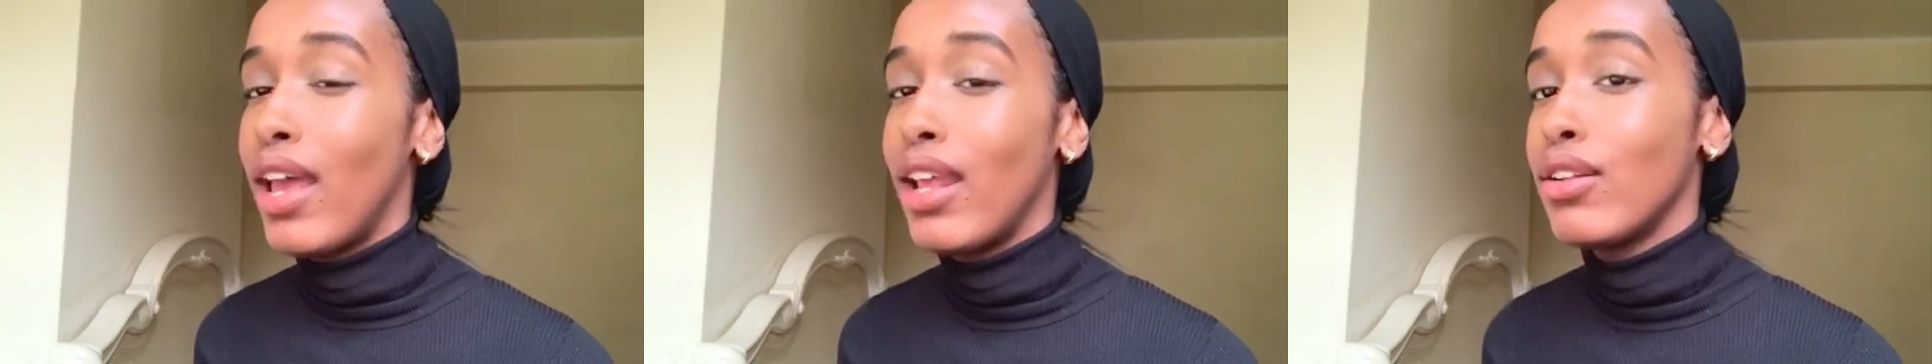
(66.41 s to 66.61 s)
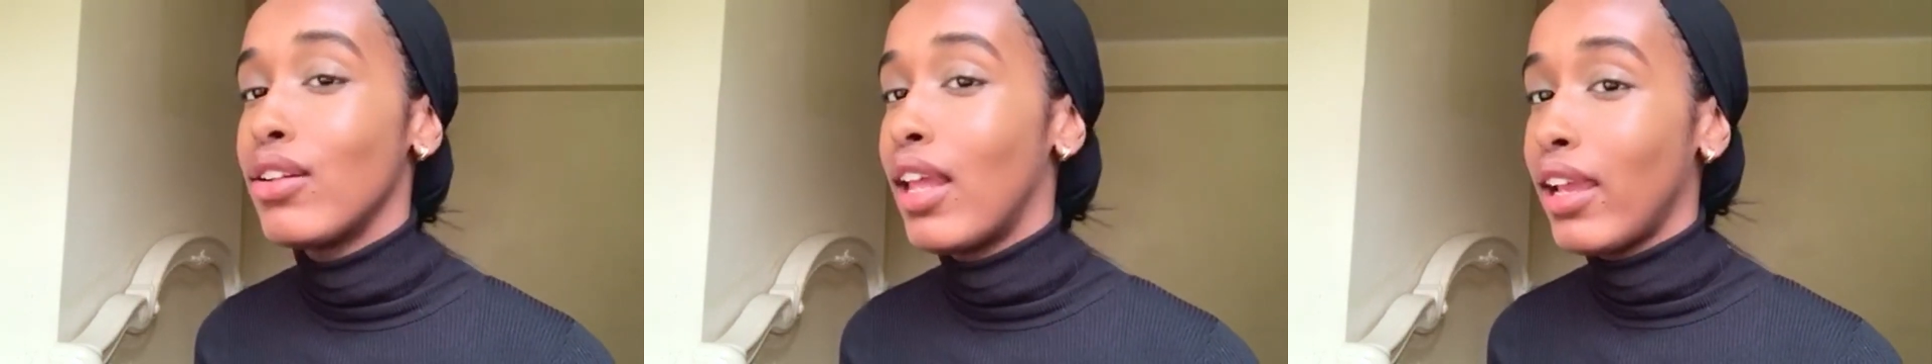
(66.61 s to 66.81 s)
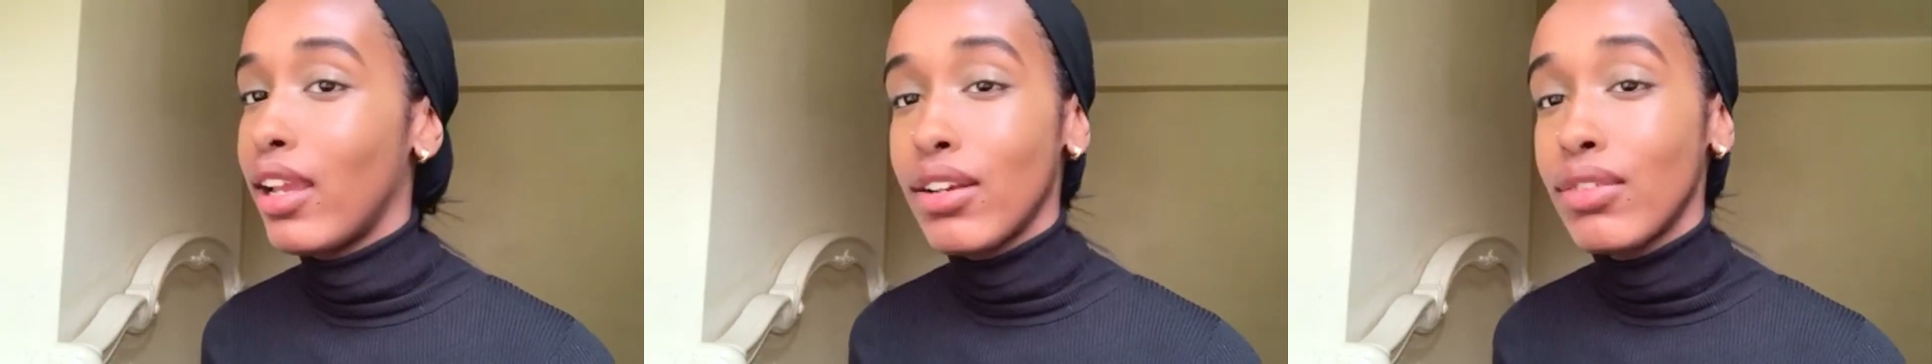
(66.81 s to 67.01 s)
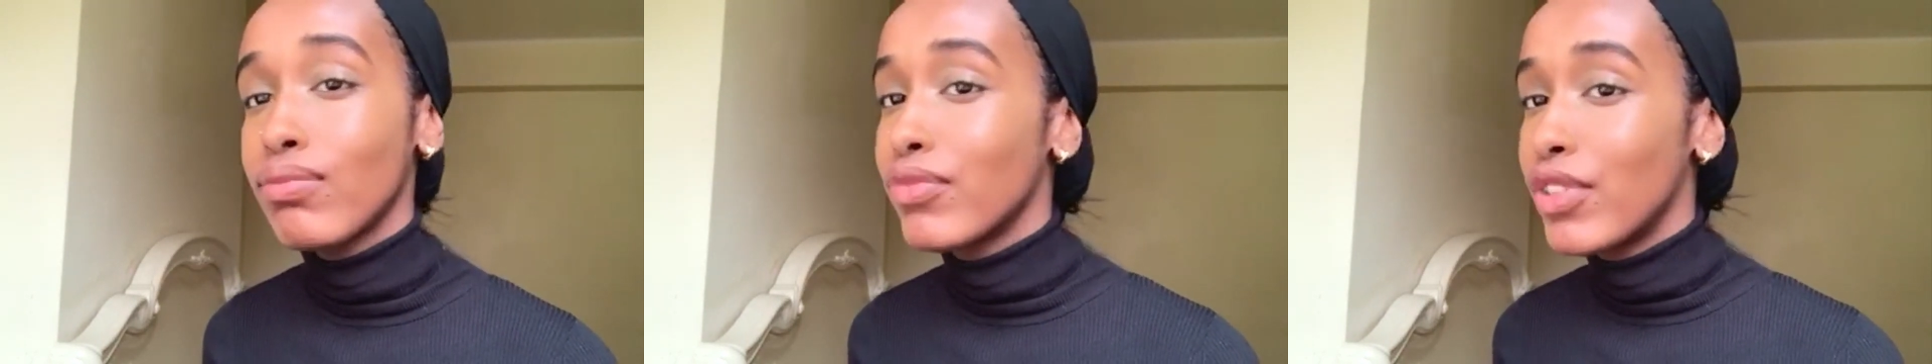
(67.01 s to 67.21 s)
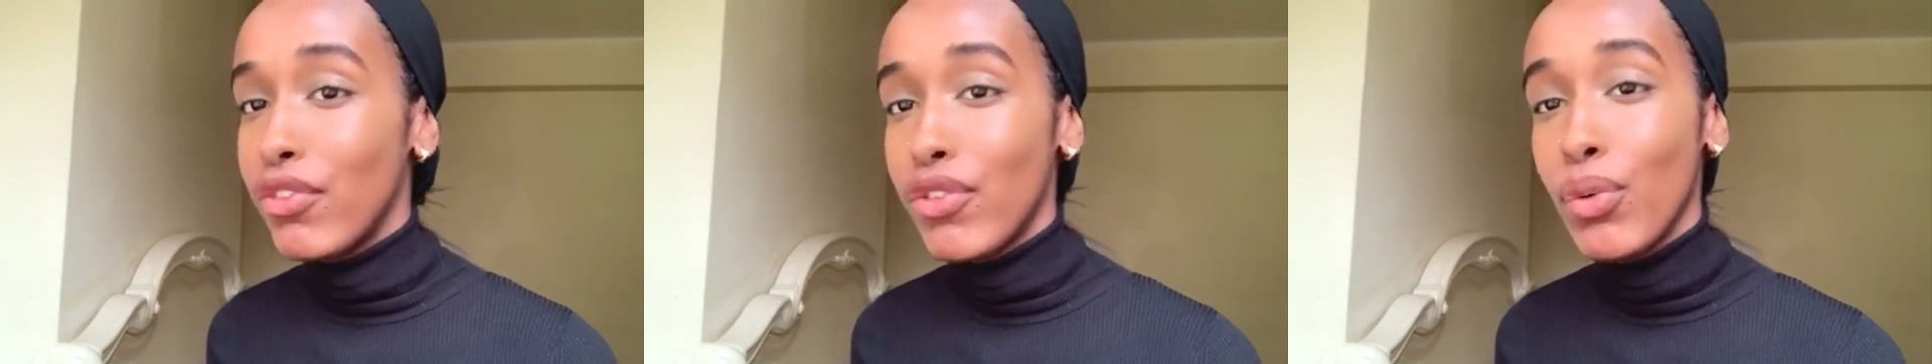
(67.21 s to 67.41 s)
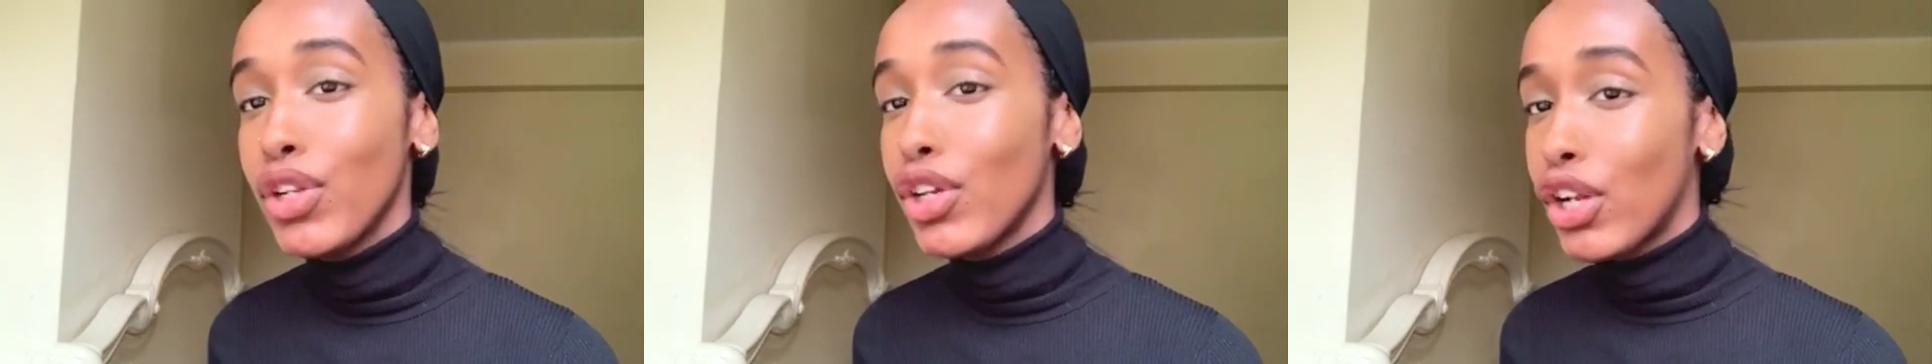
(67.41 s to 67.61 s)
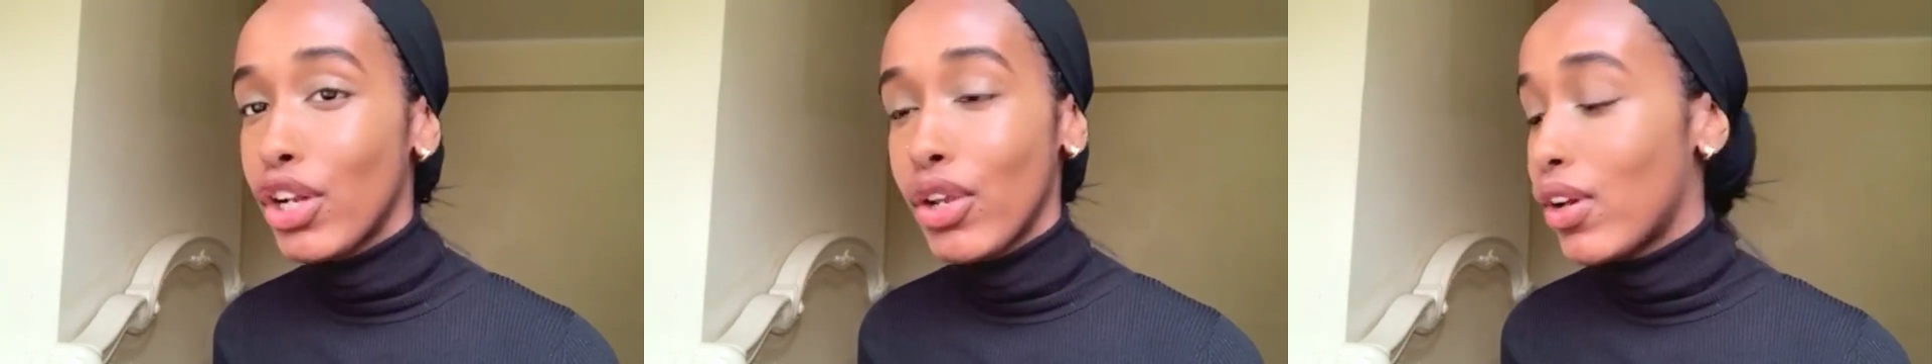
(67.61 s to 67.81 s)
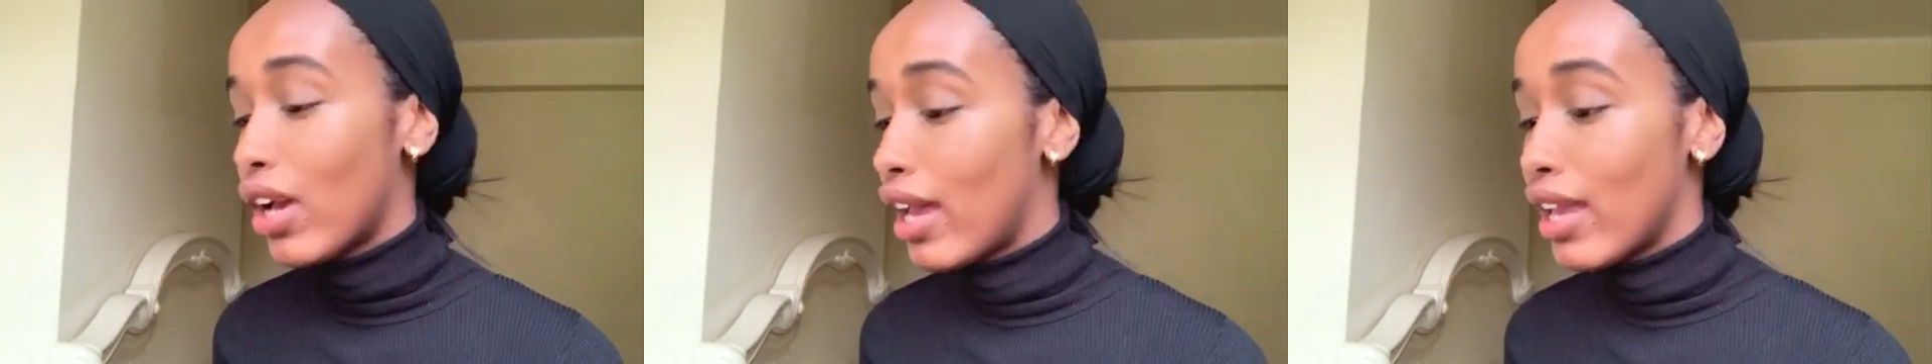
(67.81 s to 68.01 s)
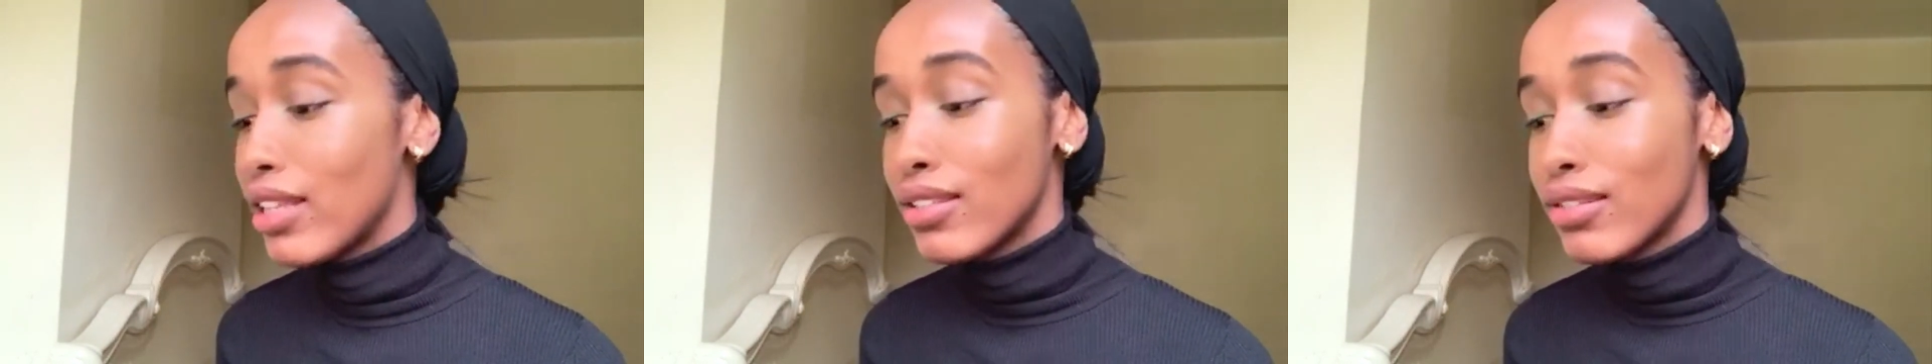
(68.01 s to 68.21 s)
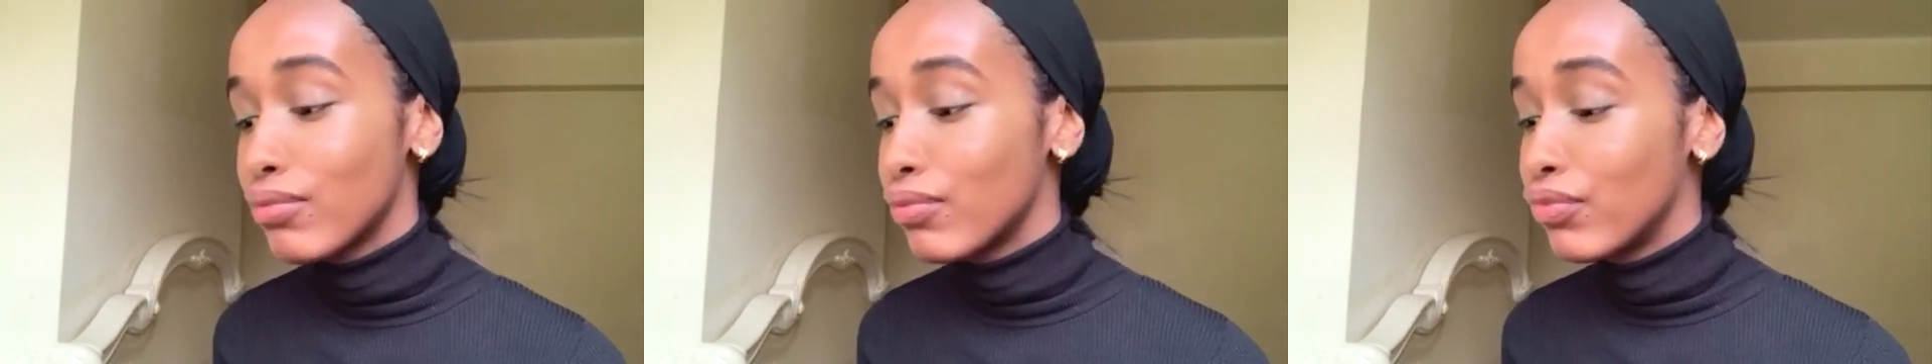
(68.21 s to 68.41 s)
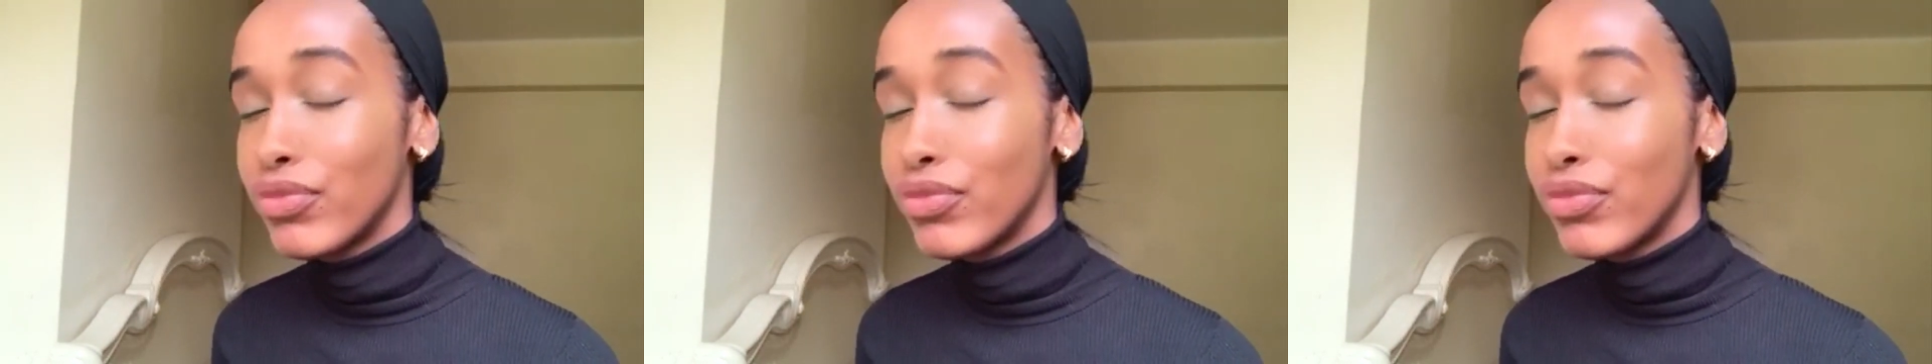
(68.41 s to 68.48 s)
And like, if you want to glow guys,